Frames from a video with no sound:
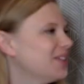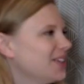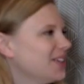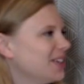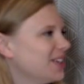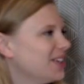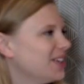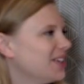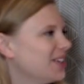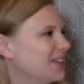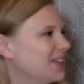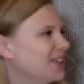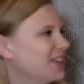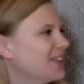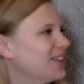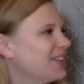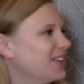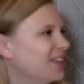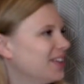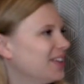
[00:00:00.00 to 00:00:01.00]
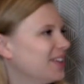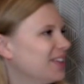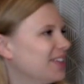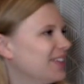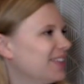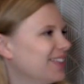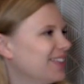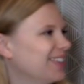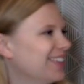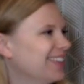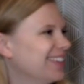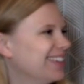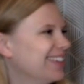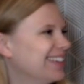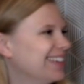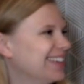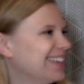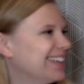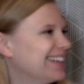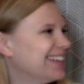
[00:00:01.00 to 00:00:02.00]

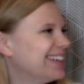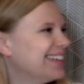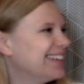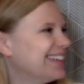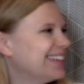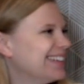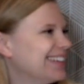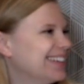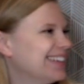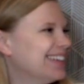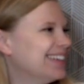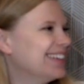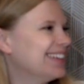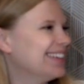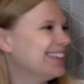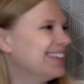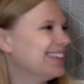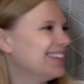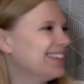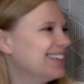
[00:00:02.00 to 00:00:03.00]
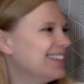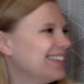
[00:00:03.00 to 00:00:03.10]
(not speaking)